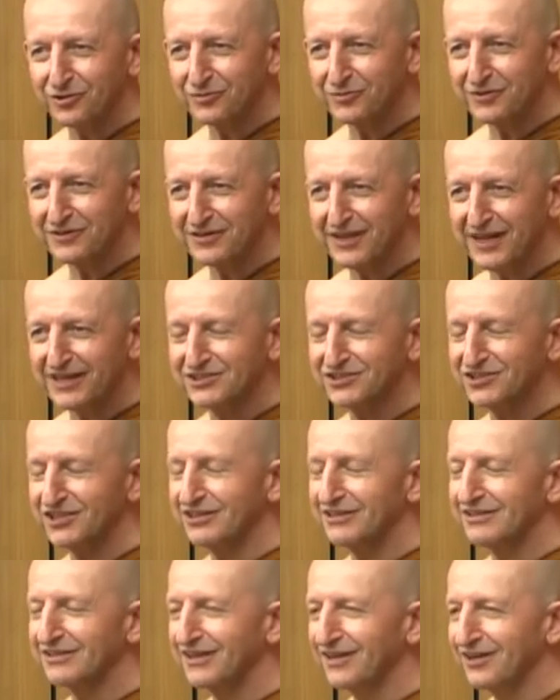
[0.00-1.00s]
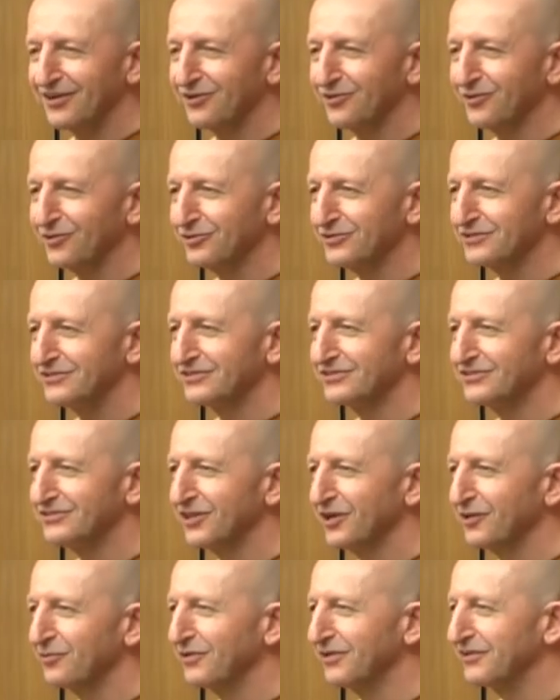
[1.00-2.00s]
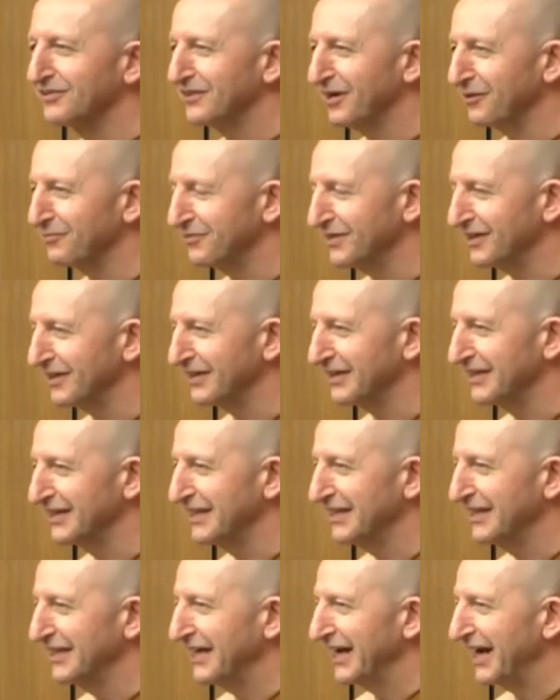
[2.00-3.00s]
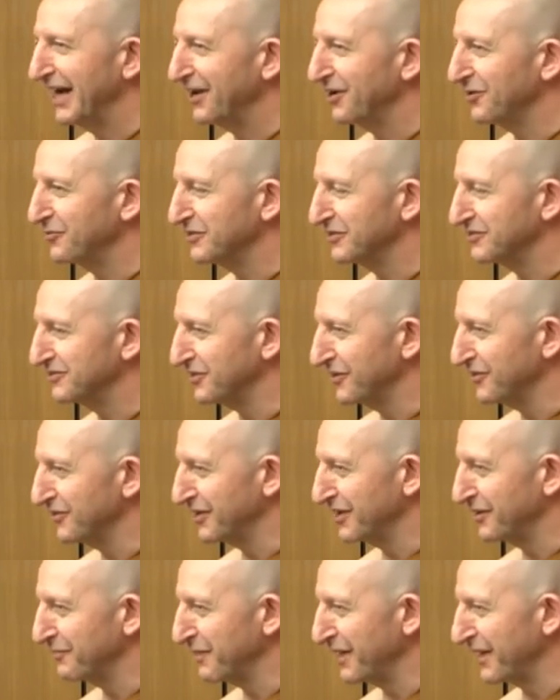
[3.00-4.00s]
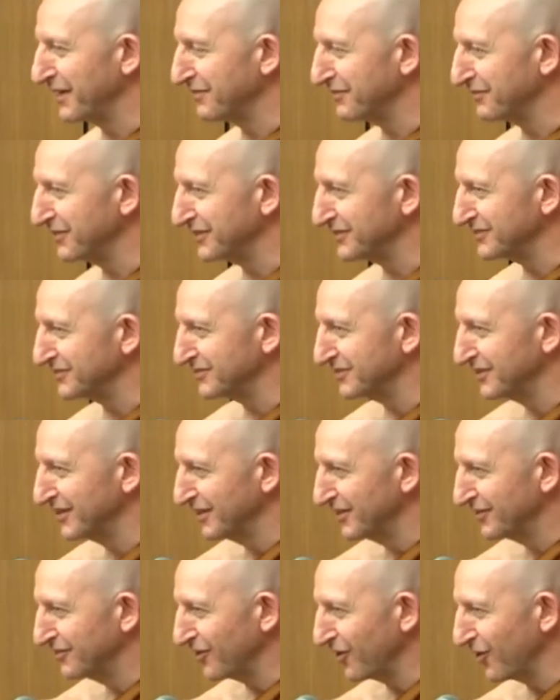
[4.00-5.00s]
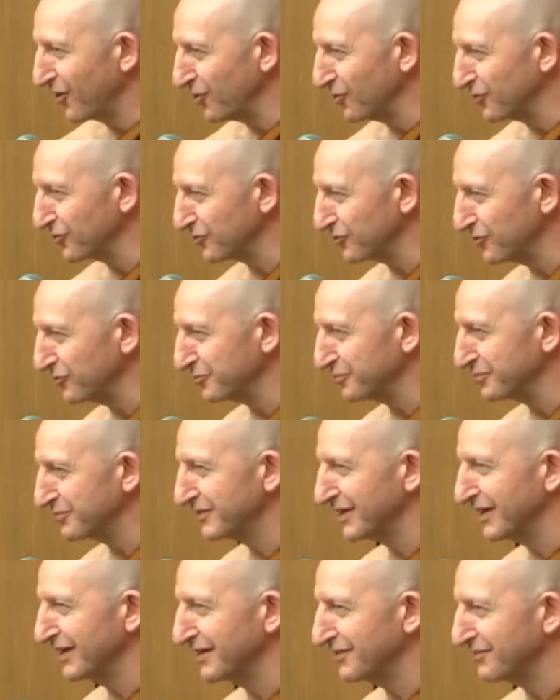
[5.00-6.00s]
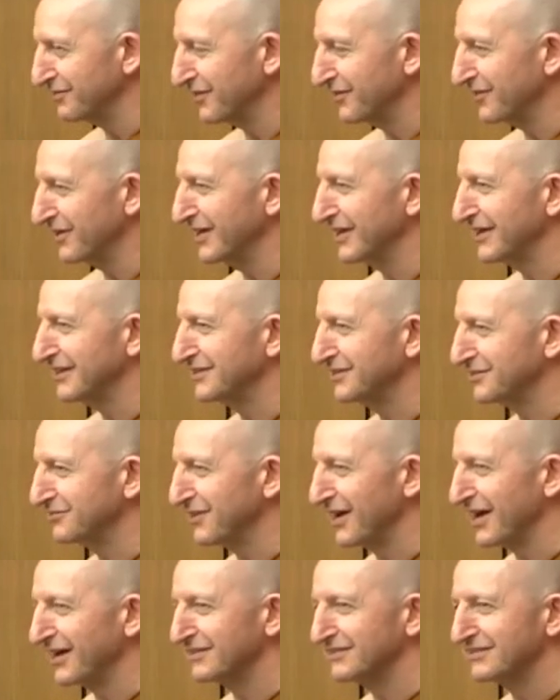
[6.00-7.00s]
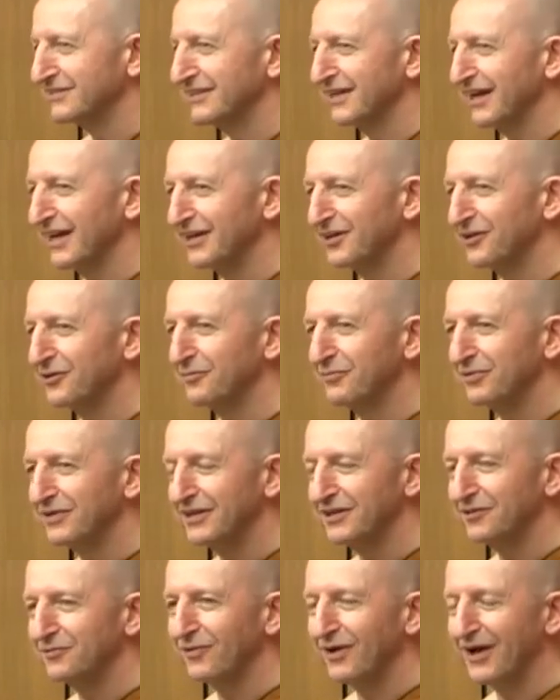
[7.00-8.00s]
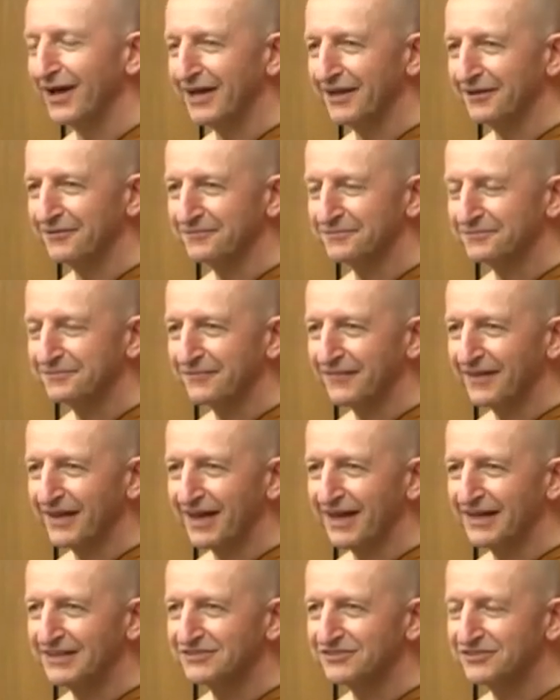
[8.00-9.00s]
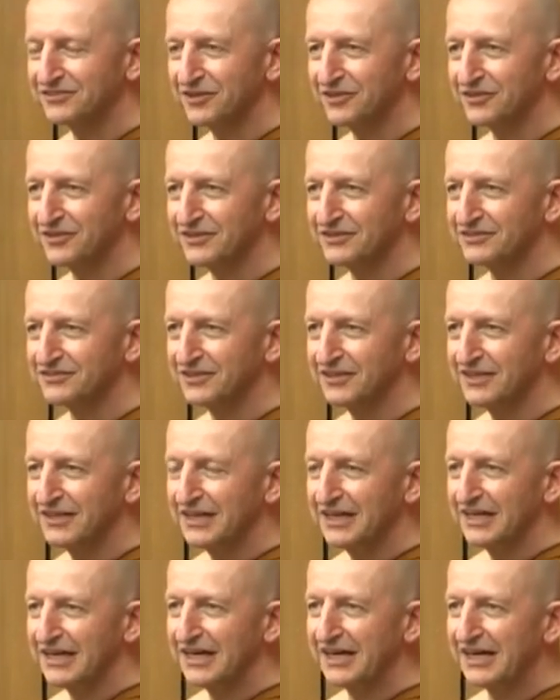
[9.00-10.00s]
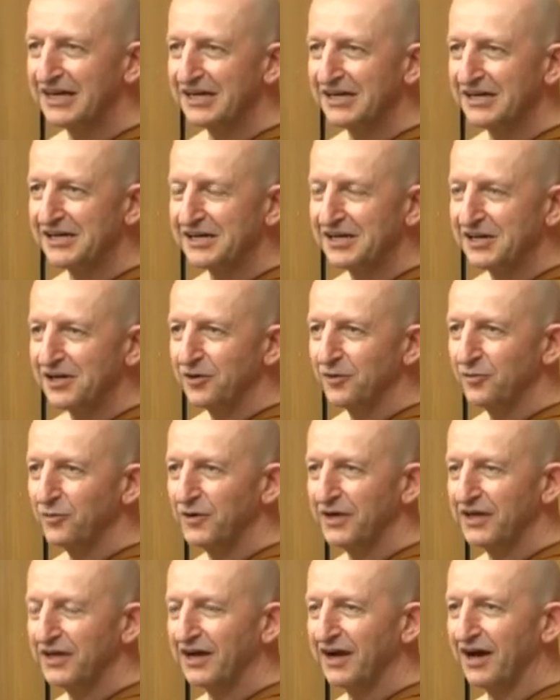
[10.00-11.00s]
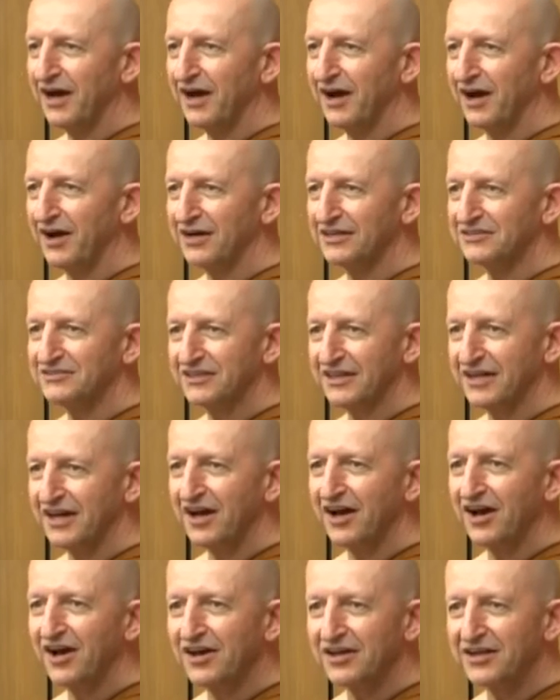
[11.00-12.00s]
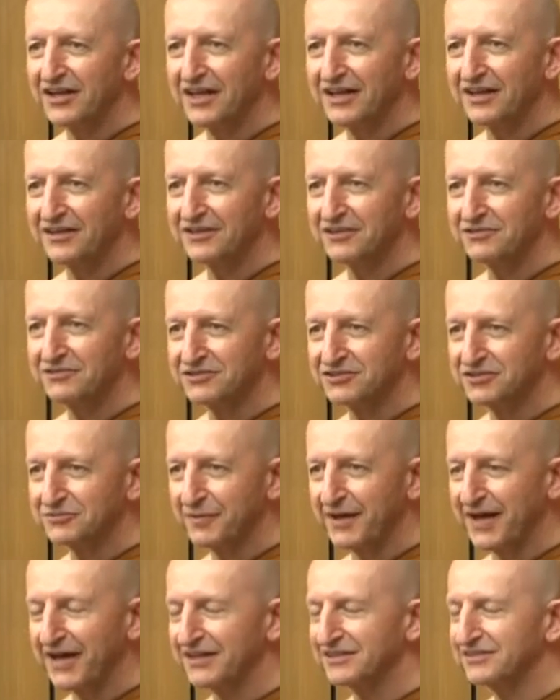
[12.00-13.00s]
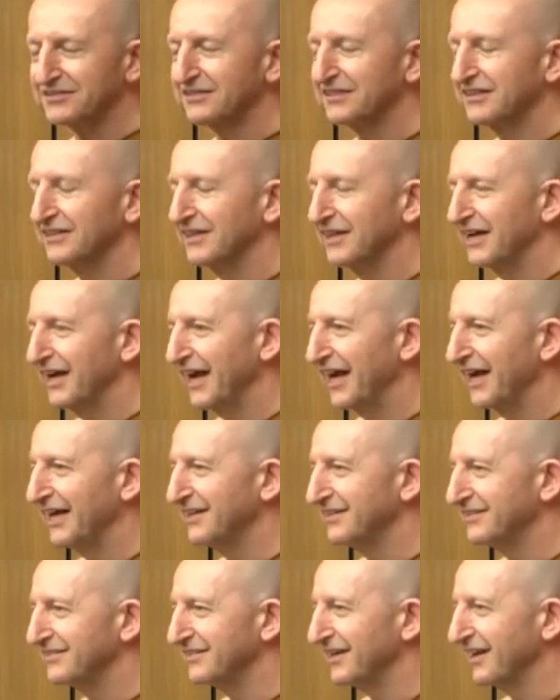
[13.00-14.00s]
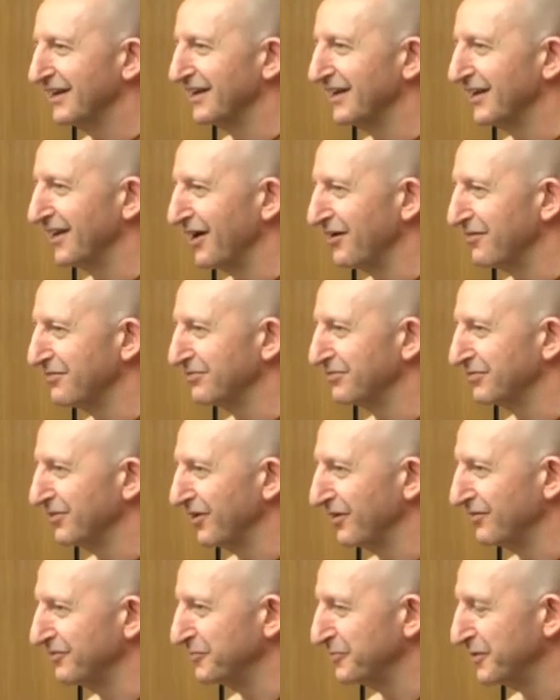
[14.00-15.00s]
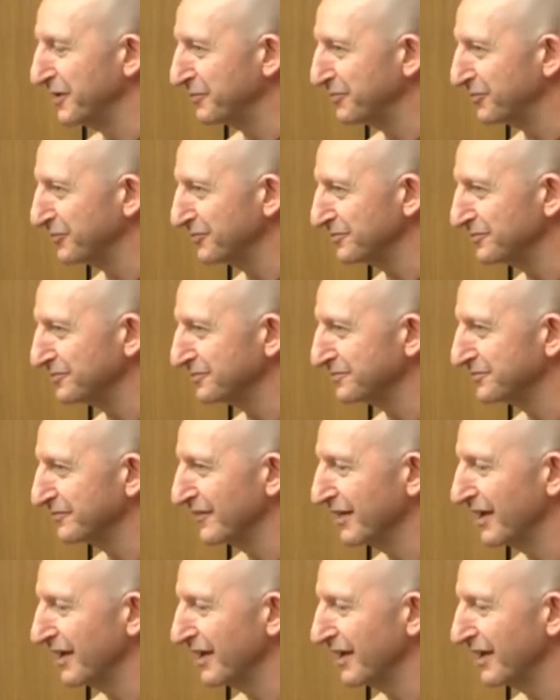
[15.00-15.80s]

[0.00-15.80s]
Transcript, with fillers: accord with nature, in accordance with Dhamma, and so that it benefits the whole group in a very direct and complete way, and so that uh, we are, say, earning the respect and, and love of people,